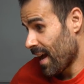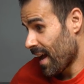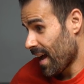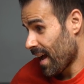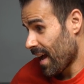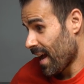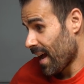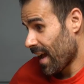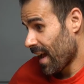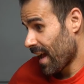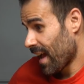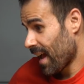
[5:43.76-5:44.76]

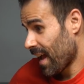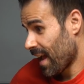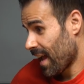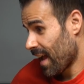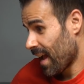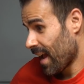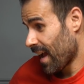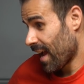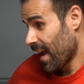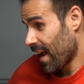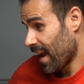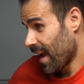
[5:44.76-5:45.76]

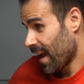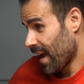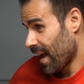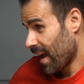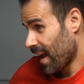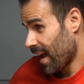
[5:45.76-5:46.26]
(silence)